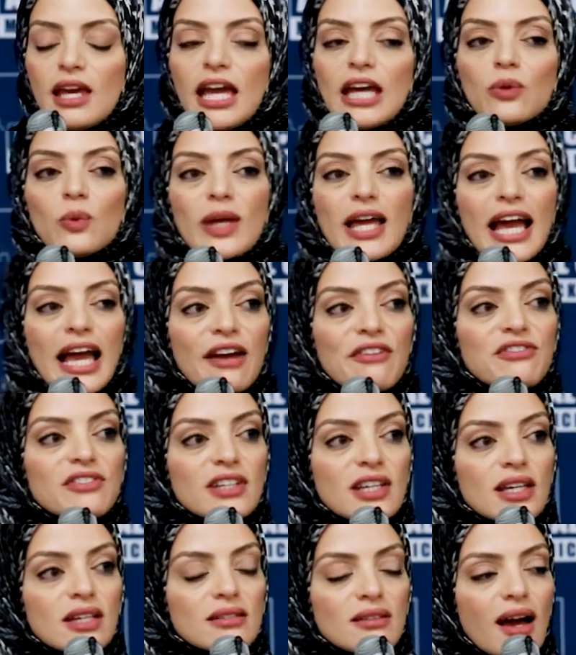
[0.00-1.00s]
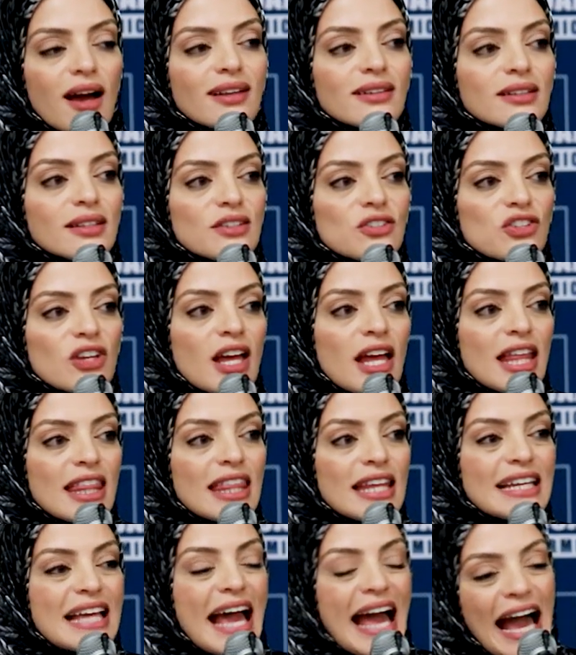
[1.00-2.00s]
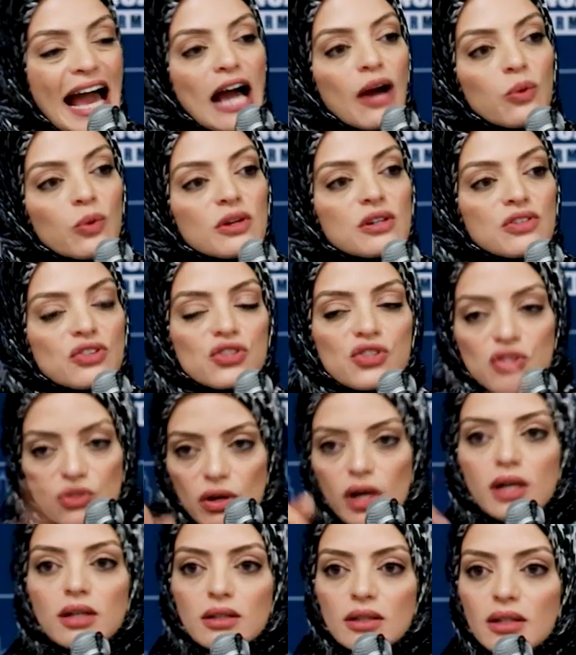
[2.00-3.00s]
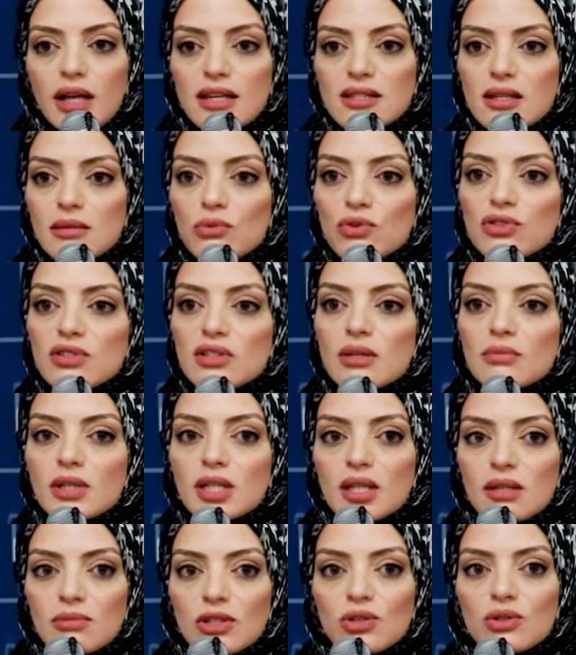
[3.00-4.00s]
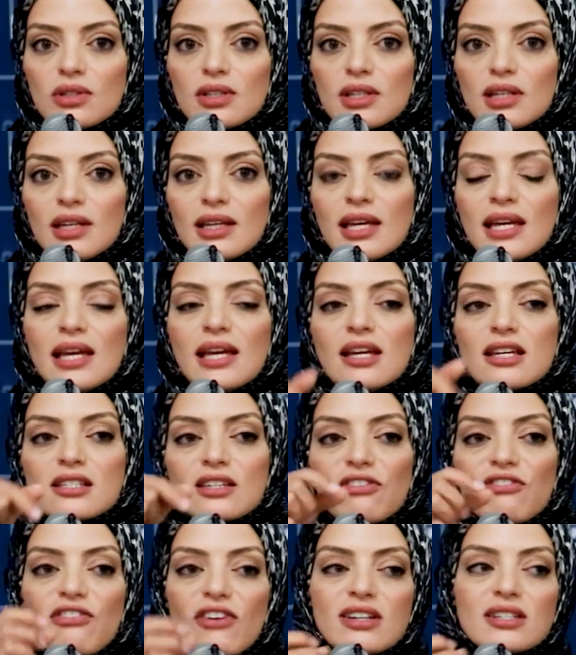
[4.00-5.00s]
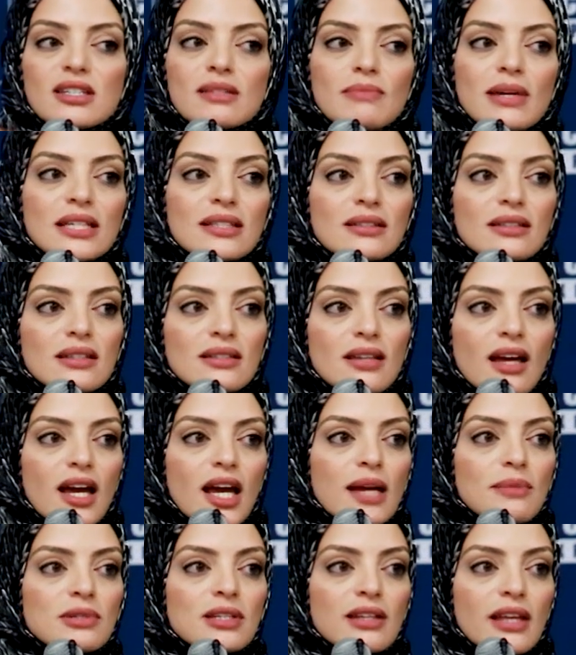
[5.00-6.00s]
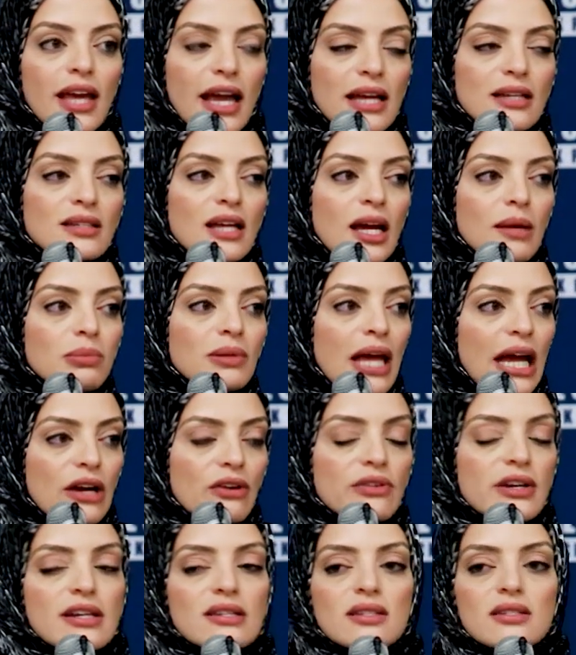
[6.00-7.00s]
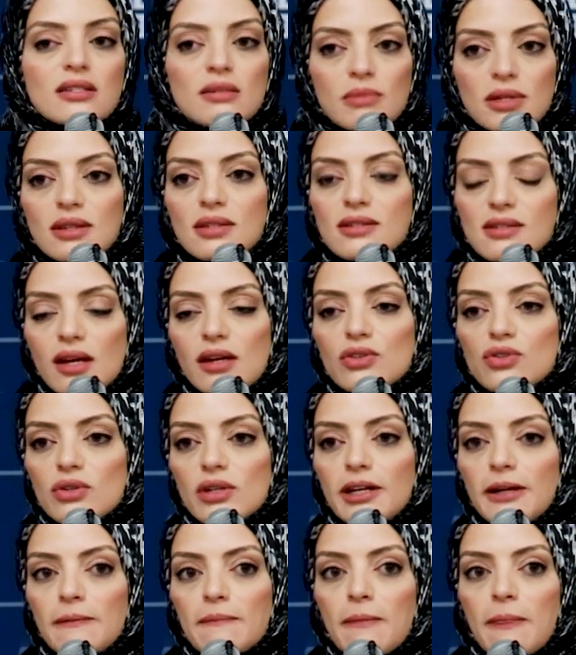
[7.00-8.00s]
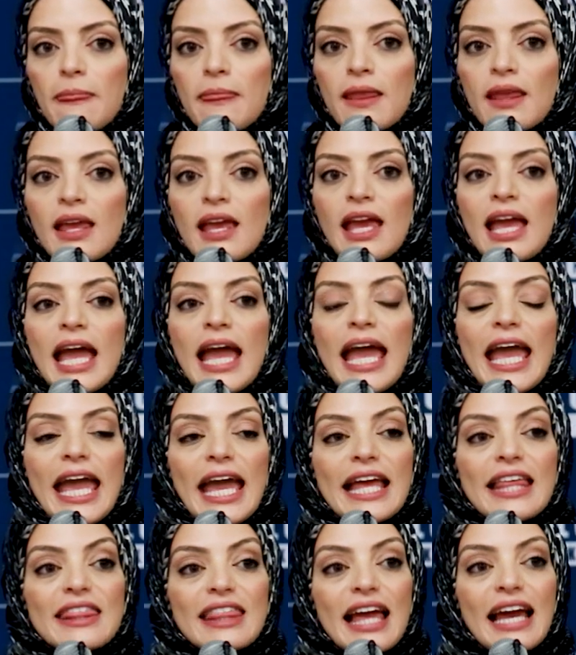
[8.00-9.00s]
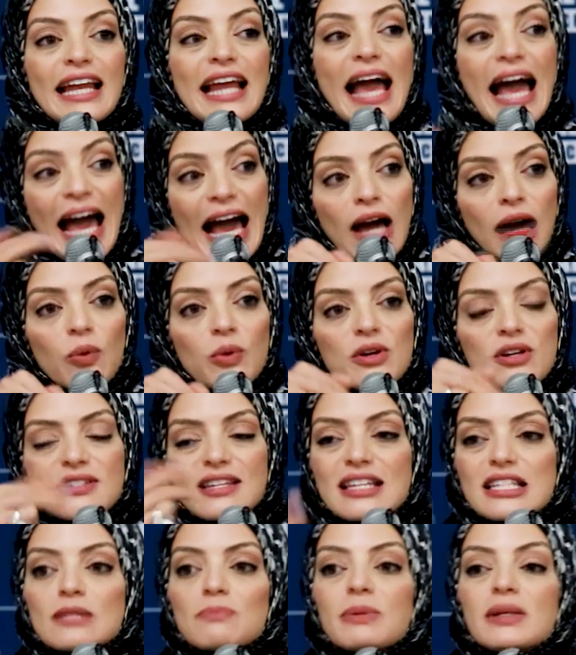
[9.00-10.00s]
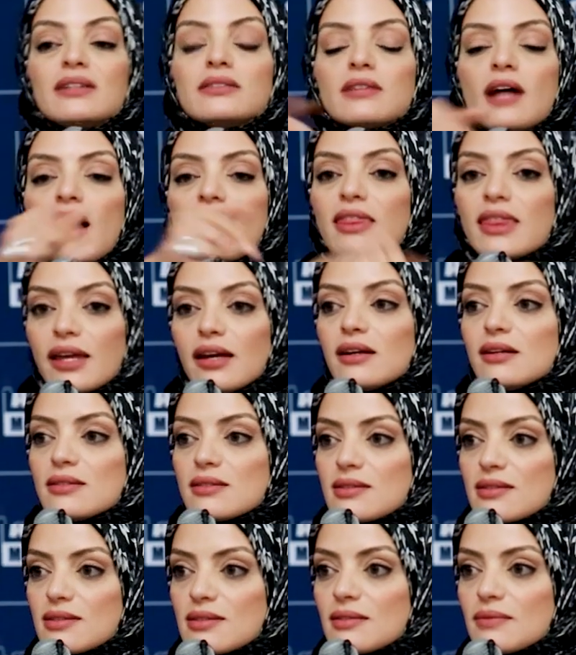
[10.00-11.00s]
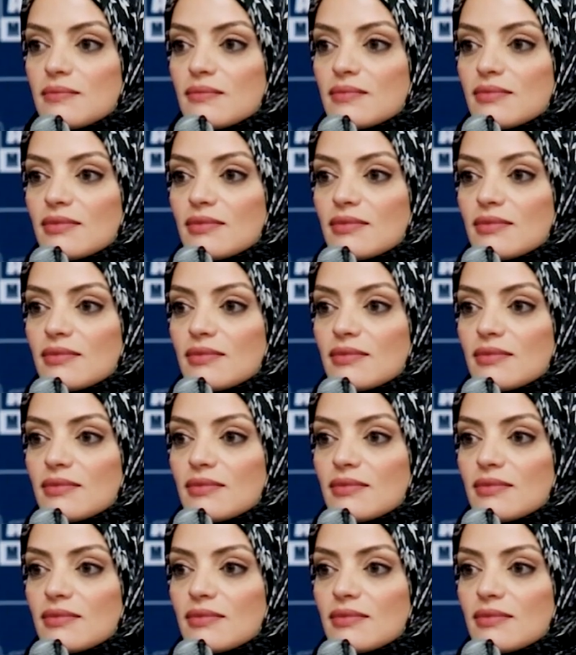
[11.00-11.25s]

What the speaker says: And we have to acknowledge that our struggle as a Muslim community is fundamentally tied to the anti-black racism in this country. And that ours is built on theirs.